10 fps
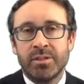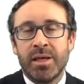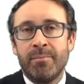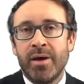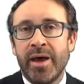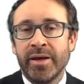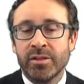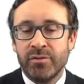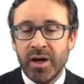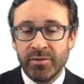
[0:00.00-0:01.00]
December
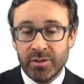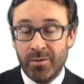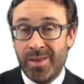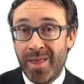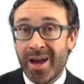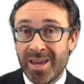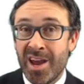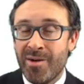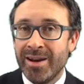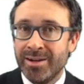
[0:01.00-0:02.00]
X5. So in that
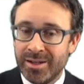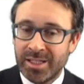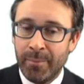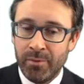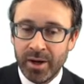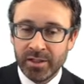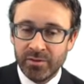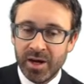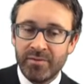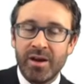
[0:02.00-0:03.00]
year ended December
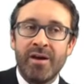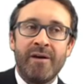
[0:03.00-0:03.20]
X5,